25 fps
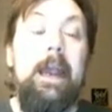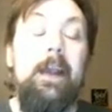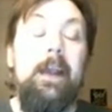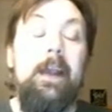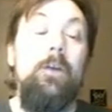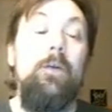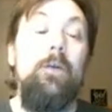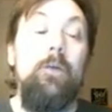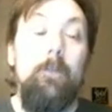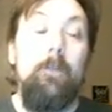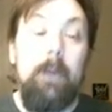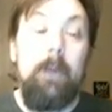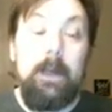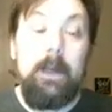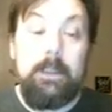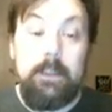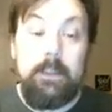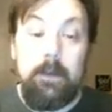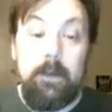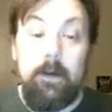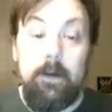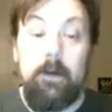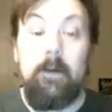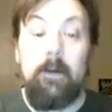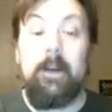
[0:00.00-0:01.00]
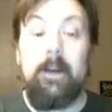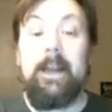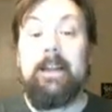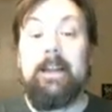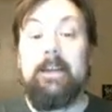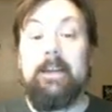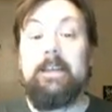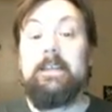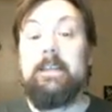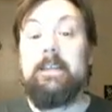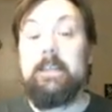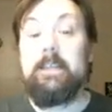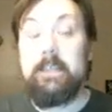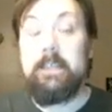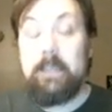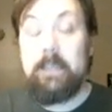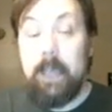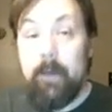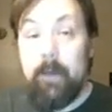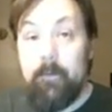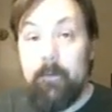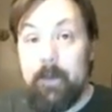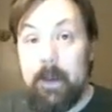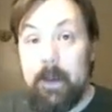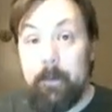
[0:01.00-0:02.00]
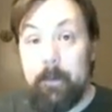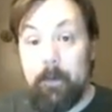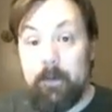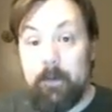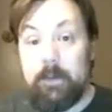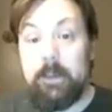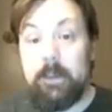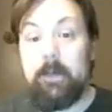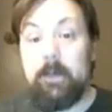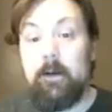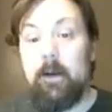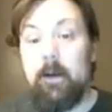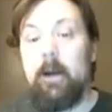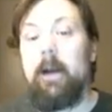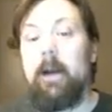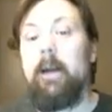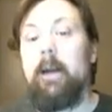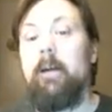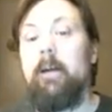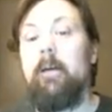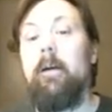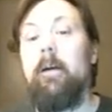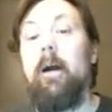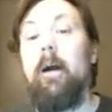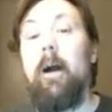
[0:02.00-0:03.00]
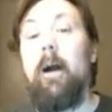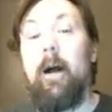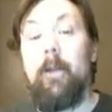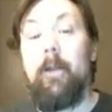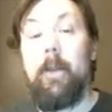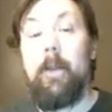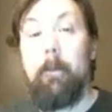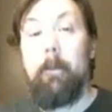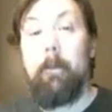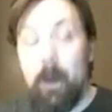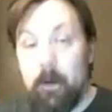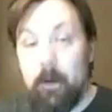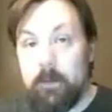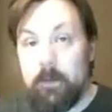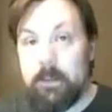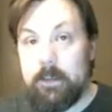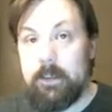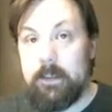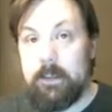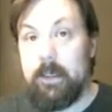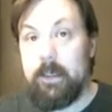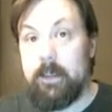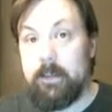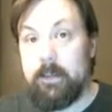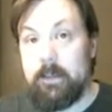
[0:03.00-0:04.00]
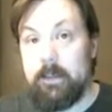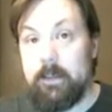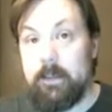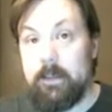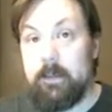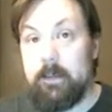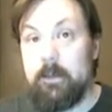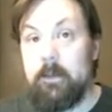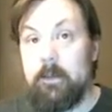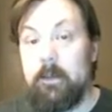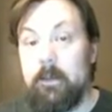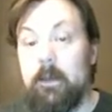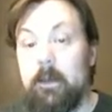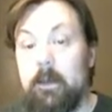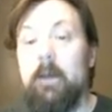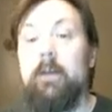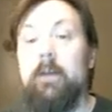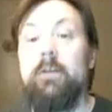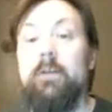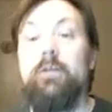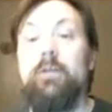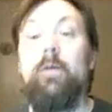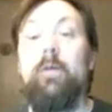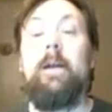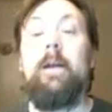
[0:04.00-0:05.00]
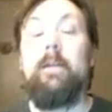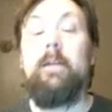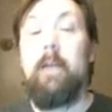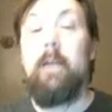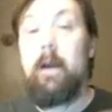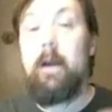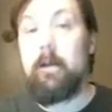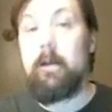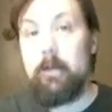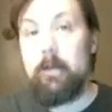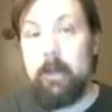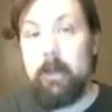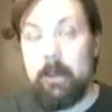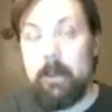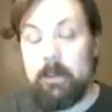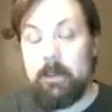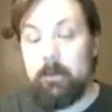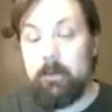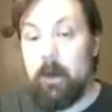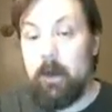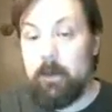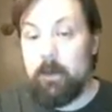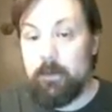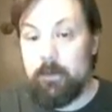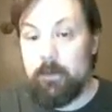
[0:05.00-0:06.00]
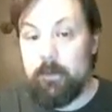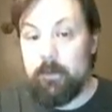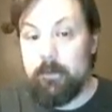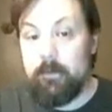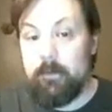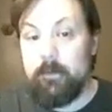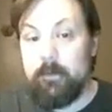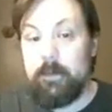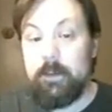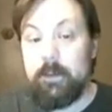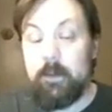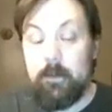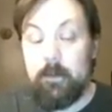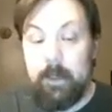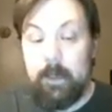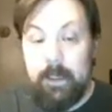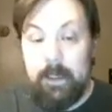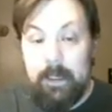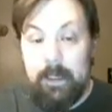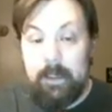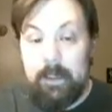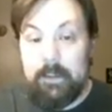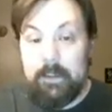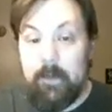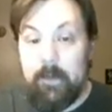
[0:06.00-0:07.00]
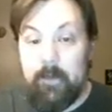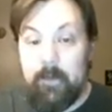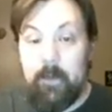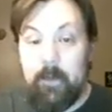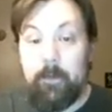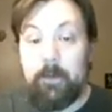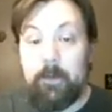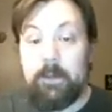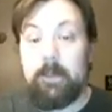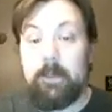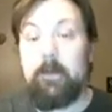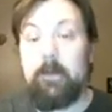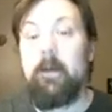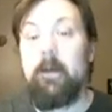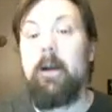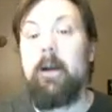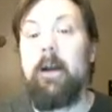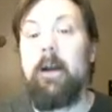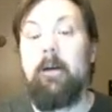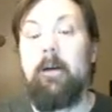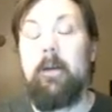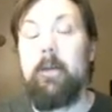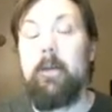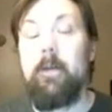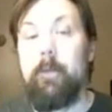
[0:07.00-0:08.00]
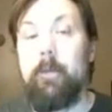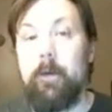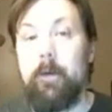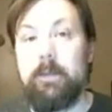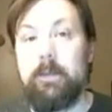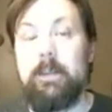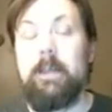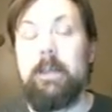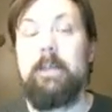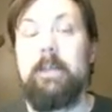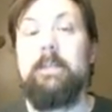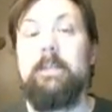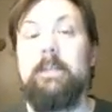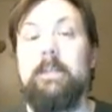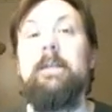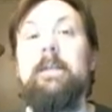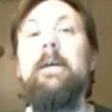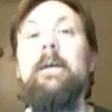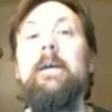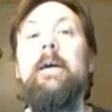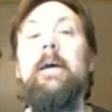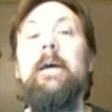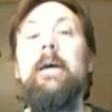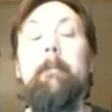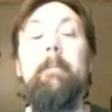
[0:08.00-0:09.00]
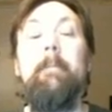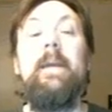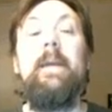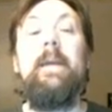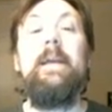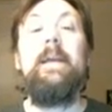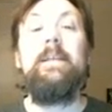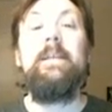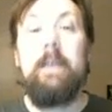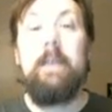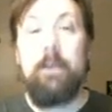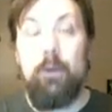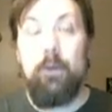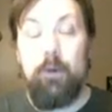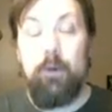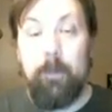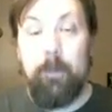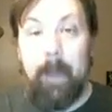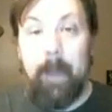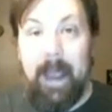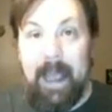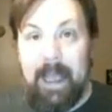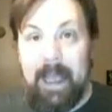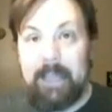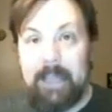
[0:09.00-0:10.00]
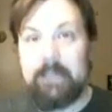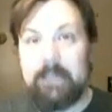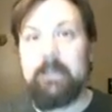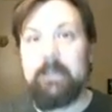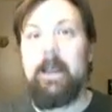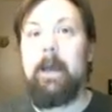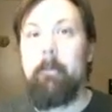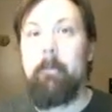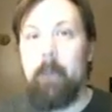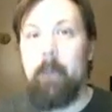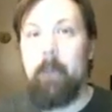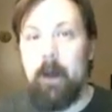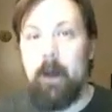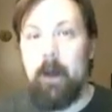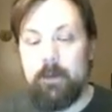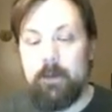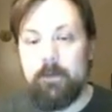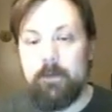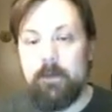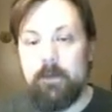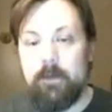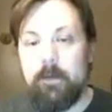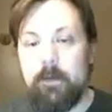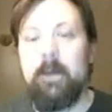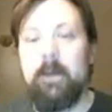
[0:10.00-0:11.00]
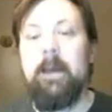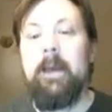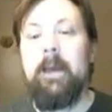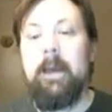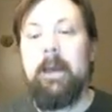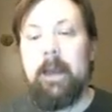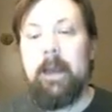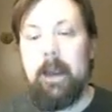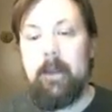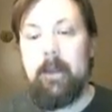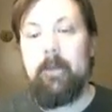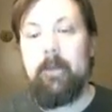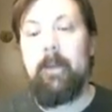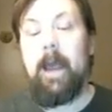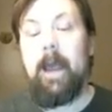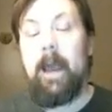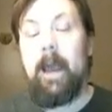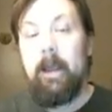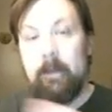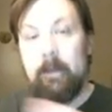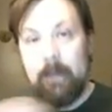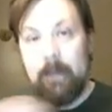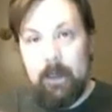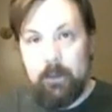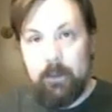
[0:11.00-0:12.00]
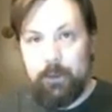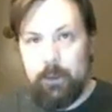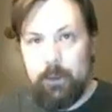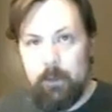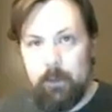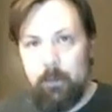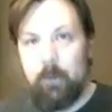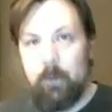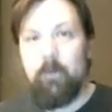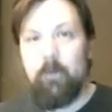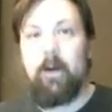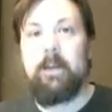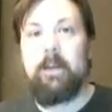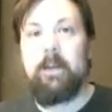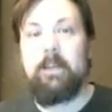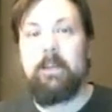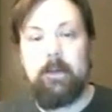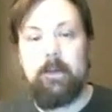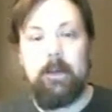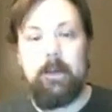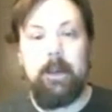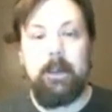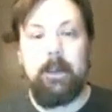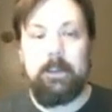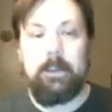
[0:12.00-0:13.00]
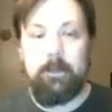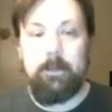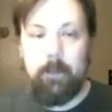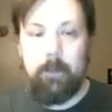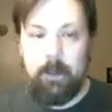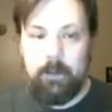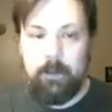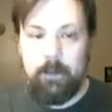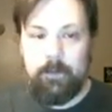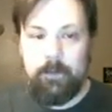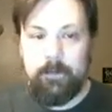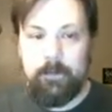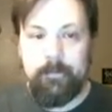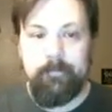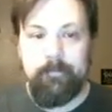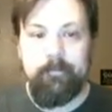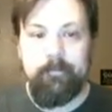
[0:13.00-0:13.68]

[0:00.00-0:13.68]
You must earn at least a 70% or higher on the post test to unlock the next module. So getting a 70% or higher on the post test means that you pass that module, and that allows you to move on to the next module.